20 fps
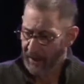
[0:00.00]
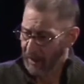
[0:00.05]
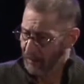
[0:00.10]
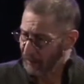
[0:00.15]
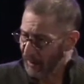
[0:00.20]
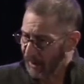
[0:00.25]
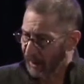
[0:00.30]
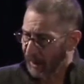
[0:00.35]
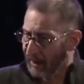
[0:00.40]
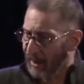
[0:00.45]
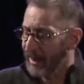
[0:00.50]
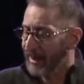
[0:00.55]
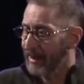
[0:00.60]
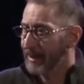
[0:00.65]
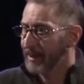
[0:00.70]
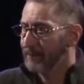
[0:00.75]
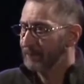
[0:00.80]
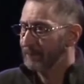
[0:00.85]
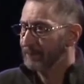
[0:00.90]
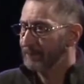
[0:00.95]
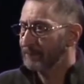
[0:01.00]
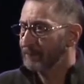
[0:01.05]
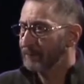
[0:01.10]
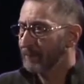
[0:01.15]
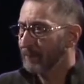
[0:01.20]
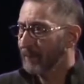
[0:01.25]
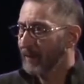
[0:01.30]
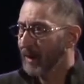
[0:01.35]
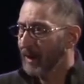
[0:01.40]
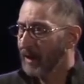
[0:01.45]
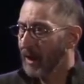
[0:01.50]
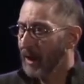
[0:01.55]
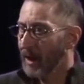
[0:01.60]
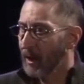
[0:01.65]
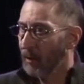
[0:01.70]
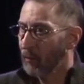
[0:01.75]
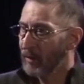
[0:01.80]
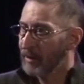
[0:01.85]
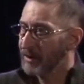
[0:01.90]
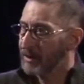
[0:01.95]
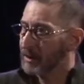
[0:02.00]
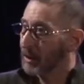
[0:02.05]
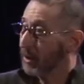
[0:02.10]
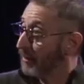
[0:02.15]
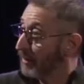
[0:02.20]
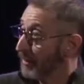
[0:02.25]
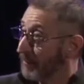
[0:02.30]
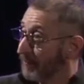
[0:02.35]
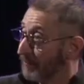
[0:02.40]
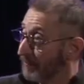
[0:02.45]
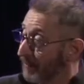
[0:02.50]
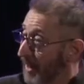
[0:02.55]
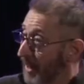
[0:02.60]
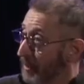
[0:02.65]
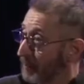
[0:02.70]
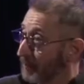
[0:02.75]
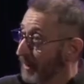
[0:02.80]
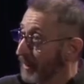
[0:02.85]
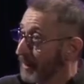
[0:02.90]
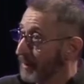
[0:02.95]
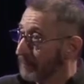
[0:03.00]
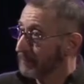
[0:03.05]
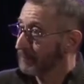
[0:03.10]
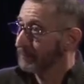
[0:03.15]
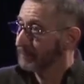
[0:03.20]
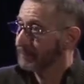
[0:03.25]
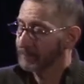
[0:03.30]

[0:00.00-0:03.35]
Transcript: I met a lady. We started a family